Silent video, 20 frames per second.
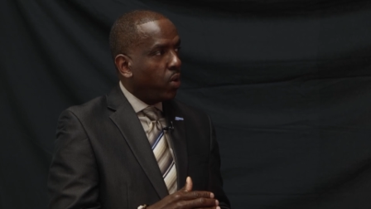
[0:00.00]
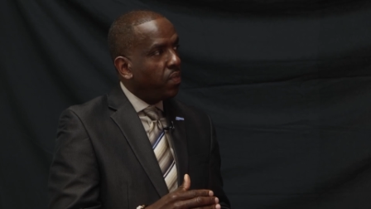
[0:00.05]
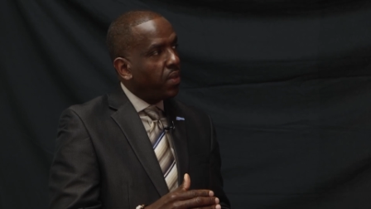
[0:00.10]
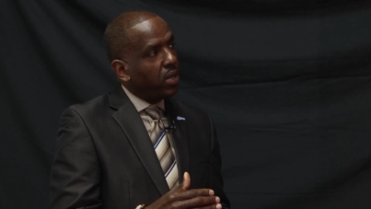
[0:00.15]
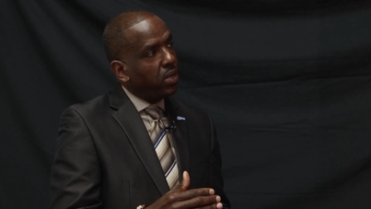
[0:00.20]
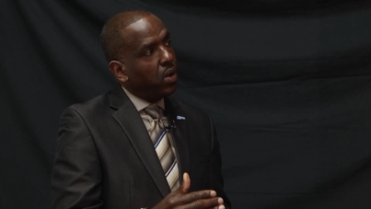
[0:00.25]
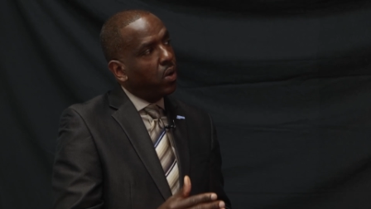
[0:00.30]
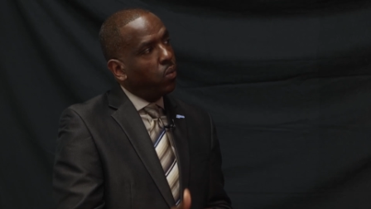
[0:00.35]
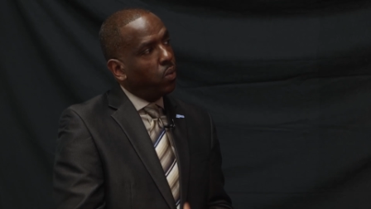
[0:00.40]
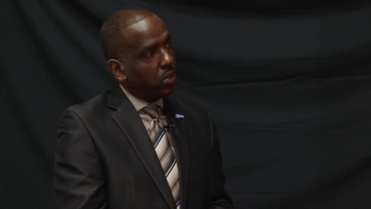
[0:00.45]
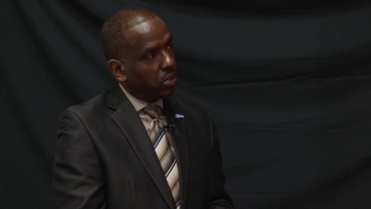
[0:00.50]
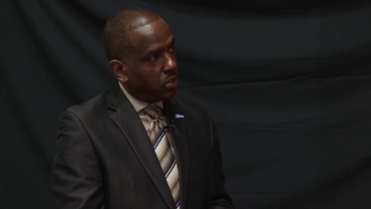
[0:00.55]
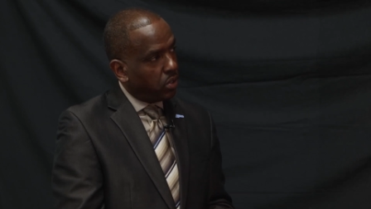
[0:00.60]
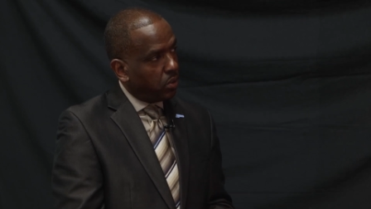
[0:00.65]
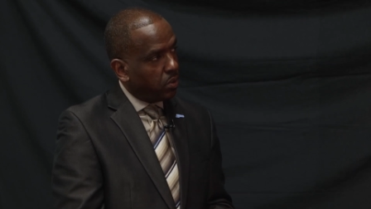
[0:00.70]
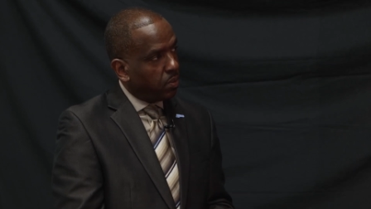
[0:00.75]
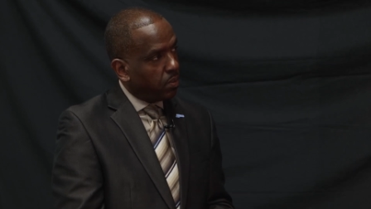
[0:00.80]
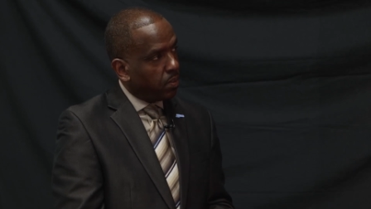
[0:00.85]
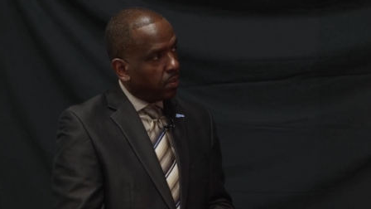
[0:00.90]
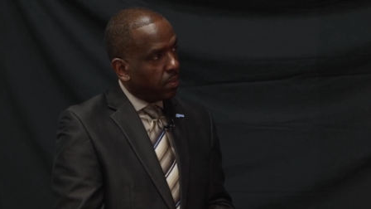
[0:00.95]
when they don't want
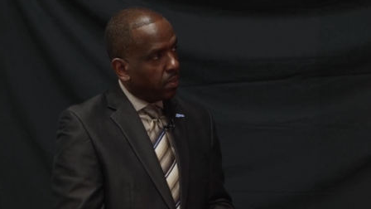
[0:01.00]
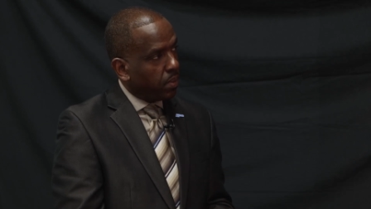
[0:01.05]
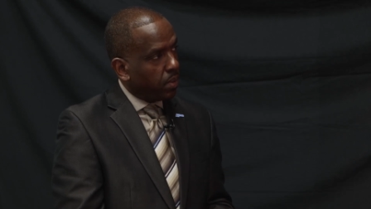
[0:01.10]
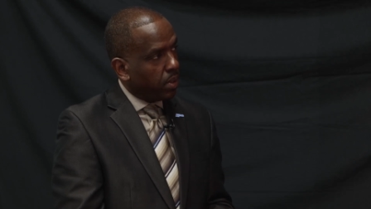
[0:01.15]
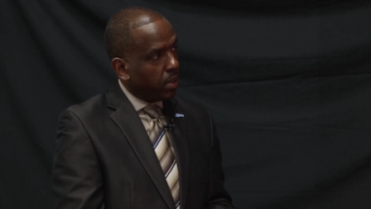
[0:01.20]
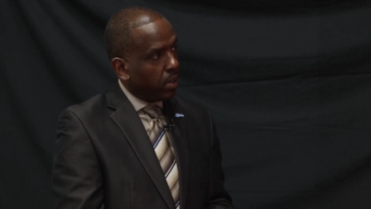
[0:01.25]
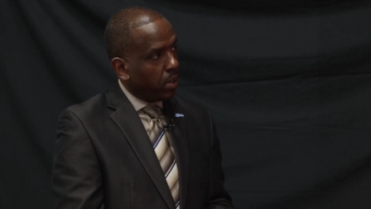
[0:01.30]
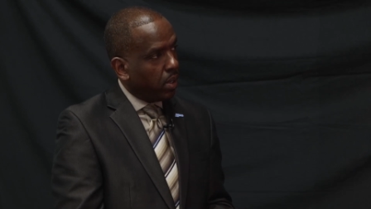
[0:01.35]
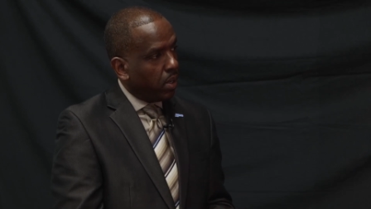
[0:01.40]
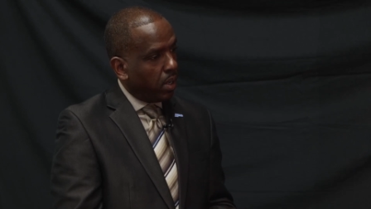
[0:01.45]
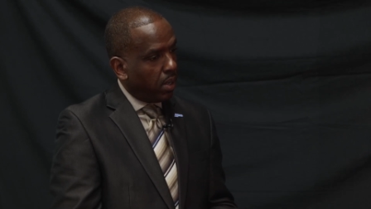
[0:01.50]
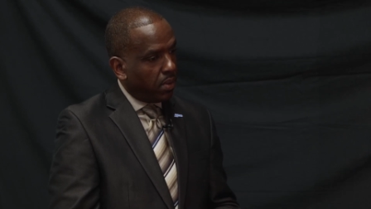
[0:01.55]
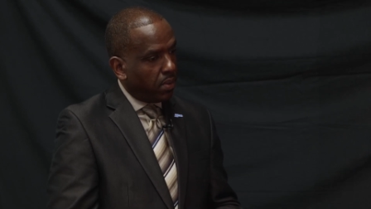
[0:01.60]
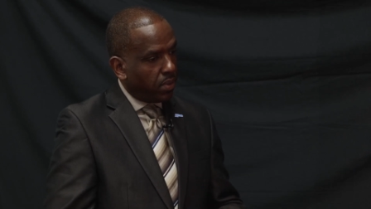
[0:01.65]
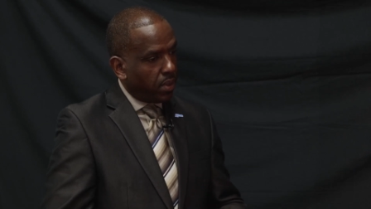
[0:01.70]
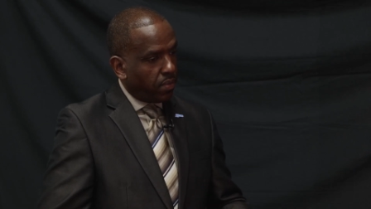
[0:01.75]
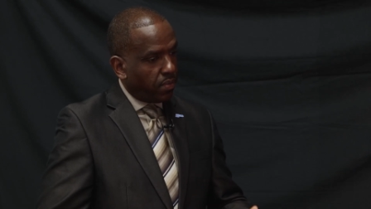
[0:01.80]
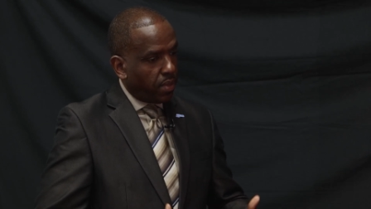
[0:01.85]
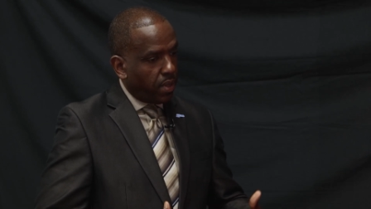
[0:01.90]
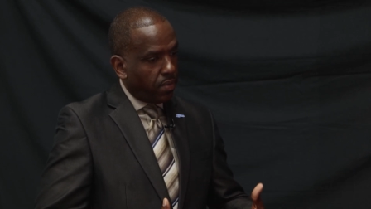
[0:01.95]
to. Uh,
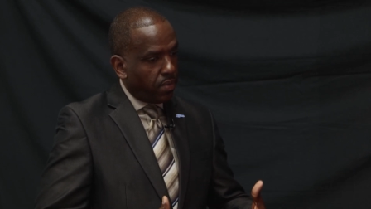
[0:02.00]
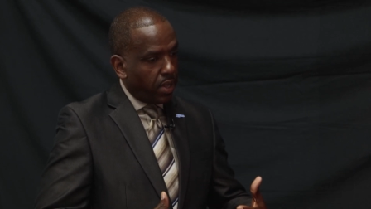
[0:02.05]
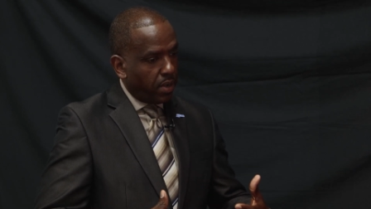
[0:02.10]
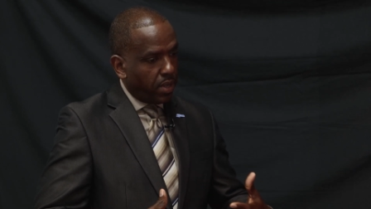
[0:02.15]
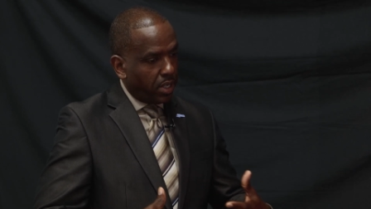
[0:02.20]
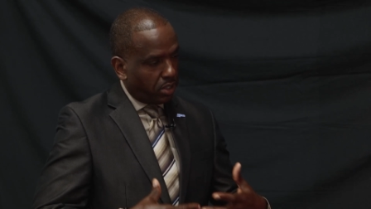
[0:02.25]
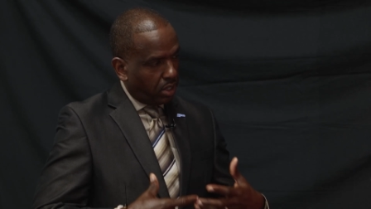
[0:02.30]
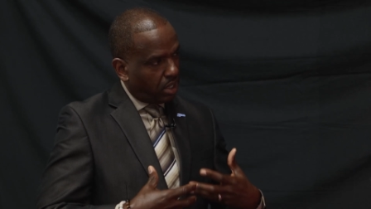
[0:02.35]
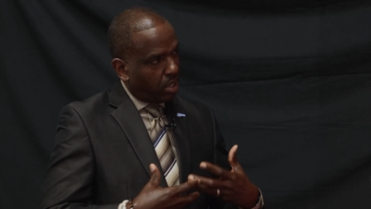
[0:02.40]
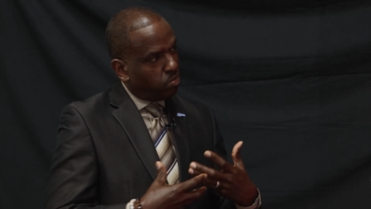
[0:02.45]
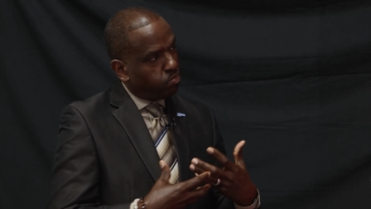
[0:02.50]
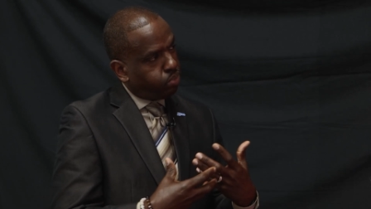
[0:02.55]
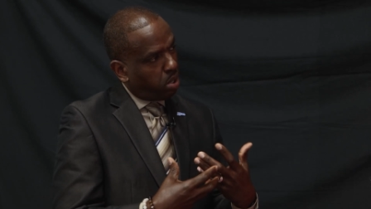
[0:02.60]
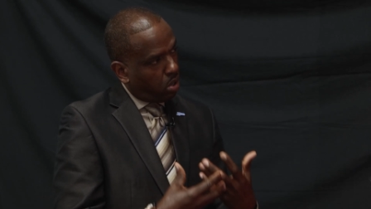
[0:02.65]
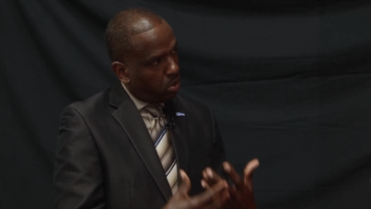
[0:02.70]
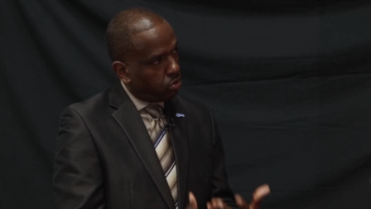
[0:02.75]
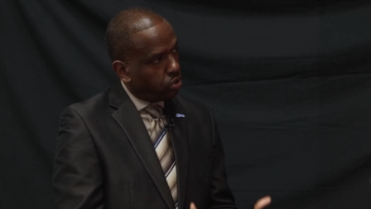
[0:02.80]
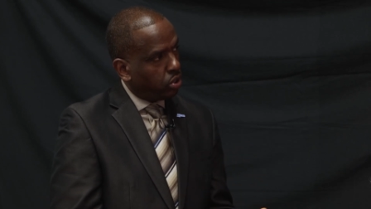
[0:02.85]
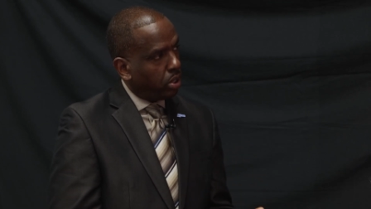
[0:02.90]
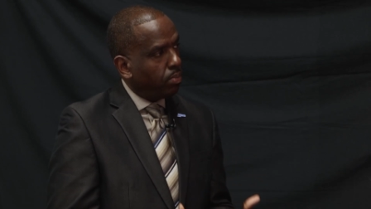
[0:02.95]
that, that, that it's a
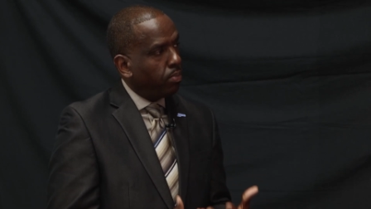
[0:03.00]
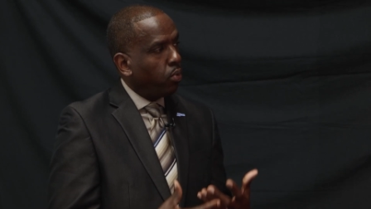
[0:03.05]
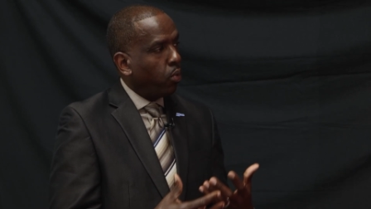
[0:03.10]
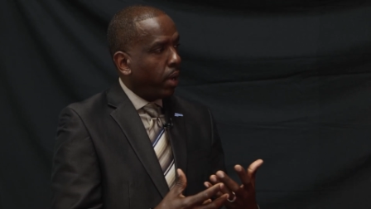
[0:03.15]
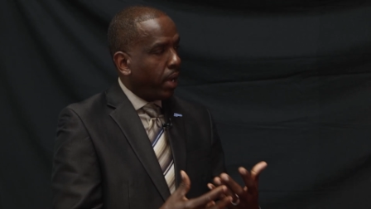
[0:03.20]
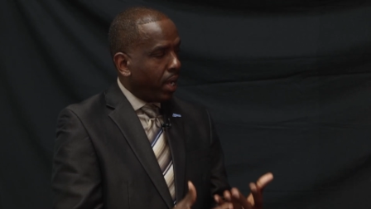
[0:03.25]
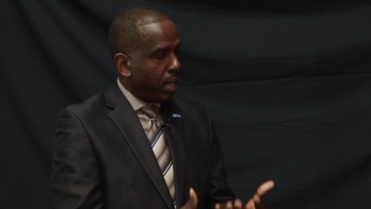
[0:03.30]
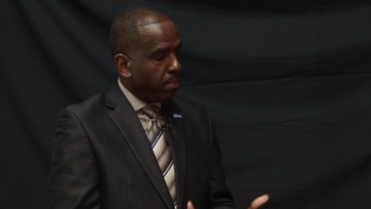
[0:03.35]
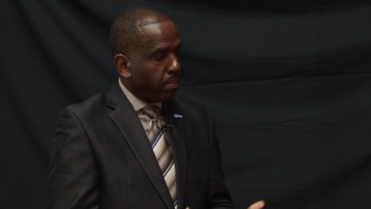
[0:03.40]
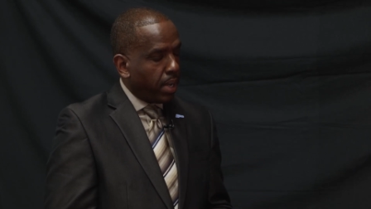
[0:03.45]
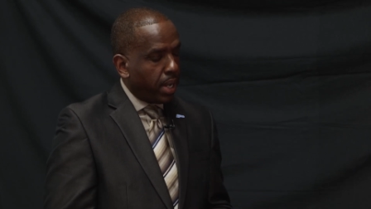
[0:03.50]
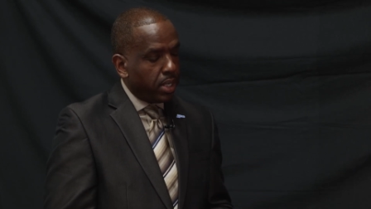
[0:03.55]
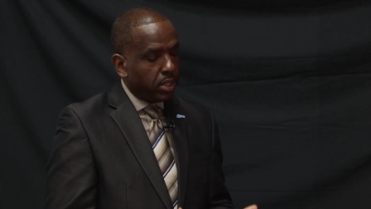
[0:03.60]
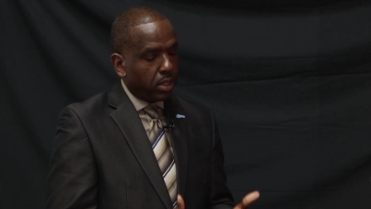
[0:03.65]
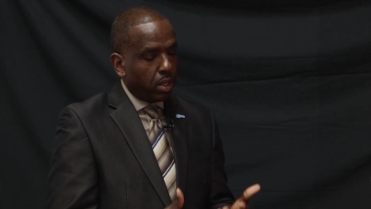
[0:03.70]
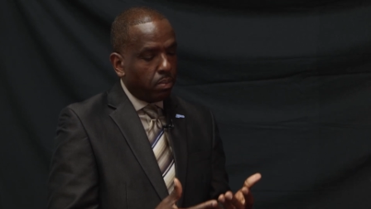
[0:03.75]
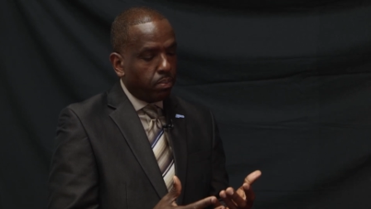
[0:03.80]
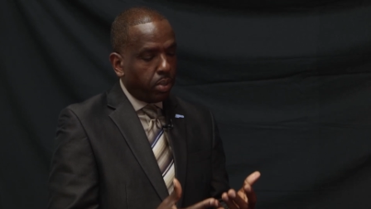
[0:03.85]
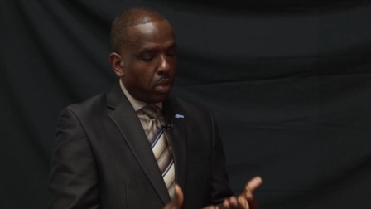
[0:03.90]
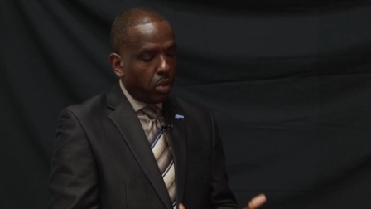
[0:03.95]
compulsion, a brain based
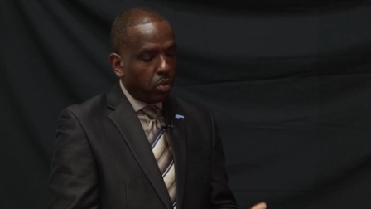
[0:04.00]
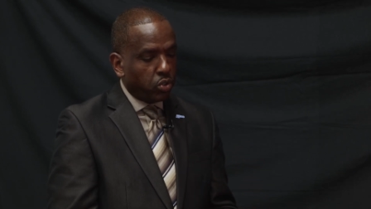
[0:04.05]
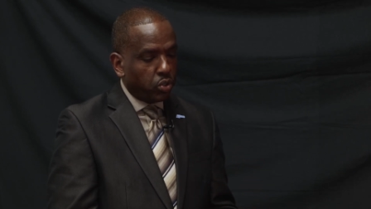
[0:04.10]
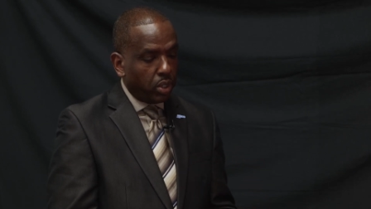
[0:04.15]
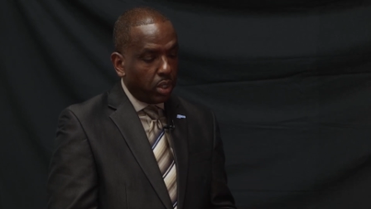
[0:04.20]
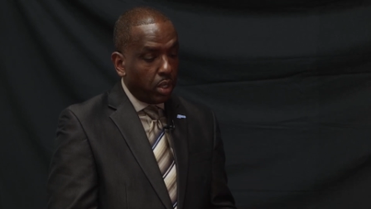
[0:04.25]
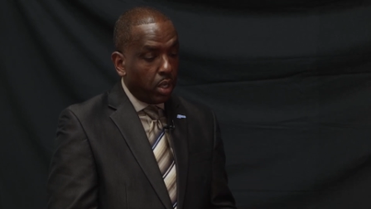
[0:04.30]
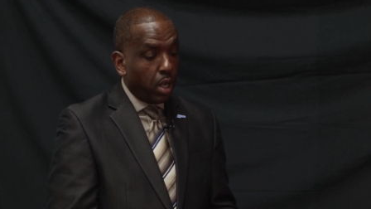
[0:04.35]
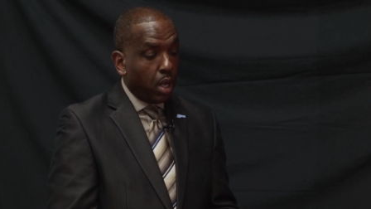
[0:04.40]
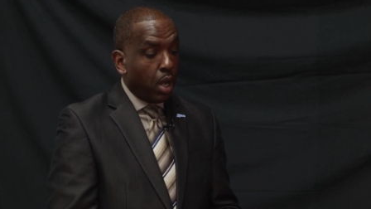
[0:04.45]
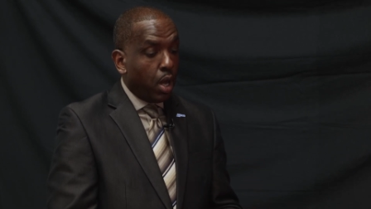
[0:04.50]
compulsion.